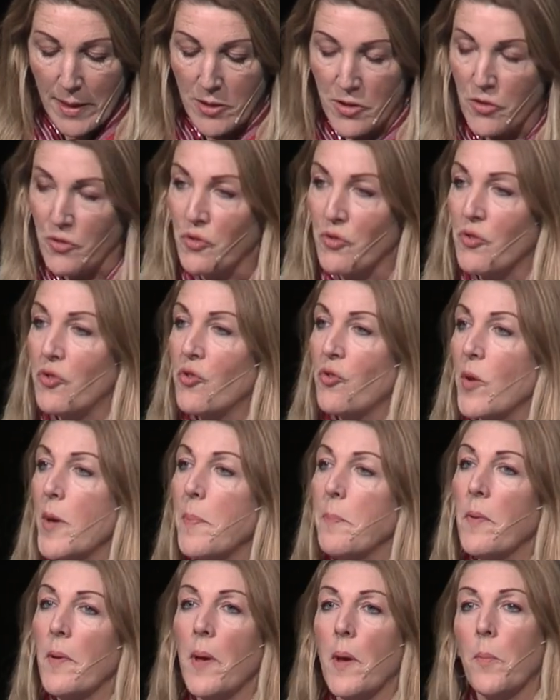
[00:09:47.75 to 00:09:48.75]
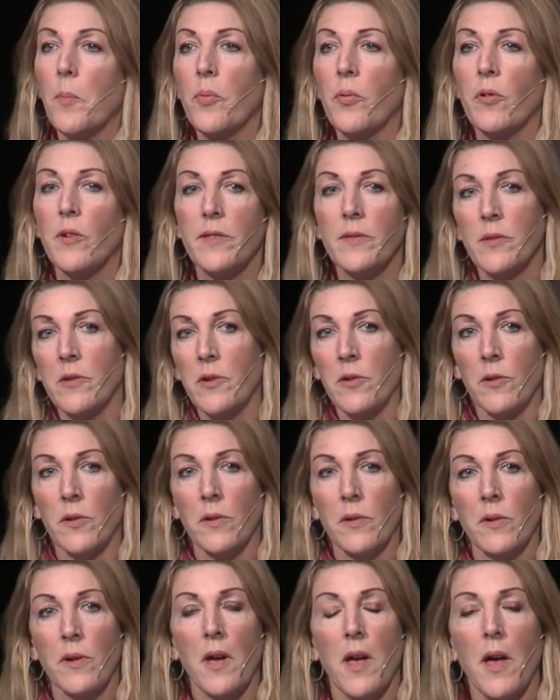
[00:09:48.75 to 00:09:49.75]
to strip a
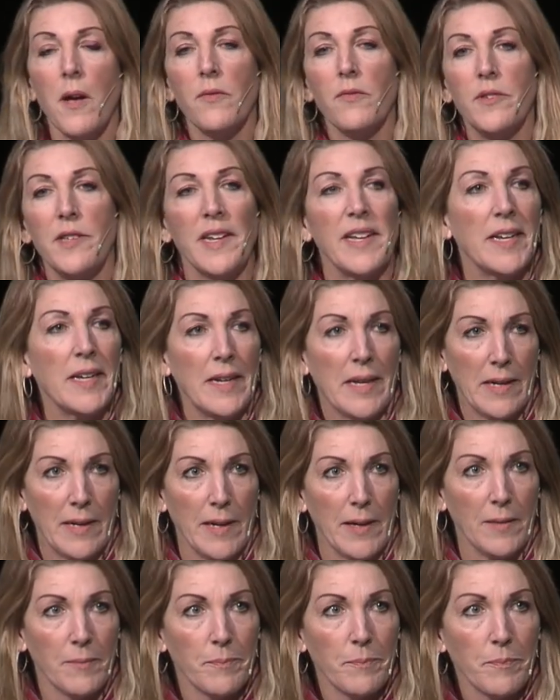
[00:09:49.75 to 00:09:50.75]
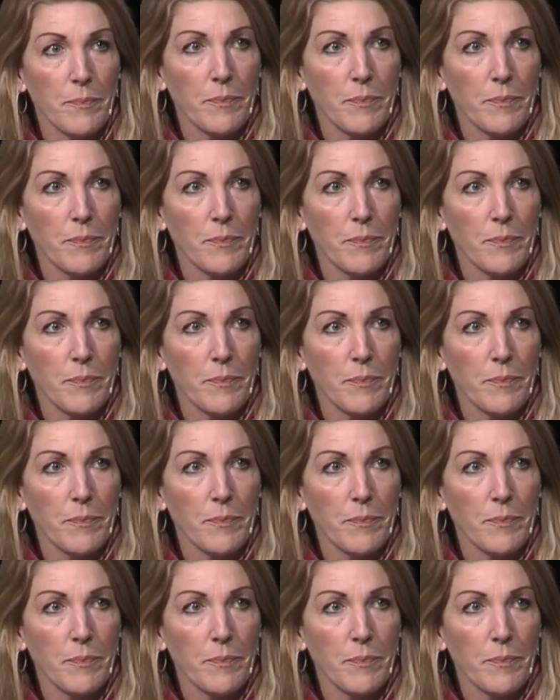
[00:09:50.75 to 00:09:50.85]
prisoner of dignity.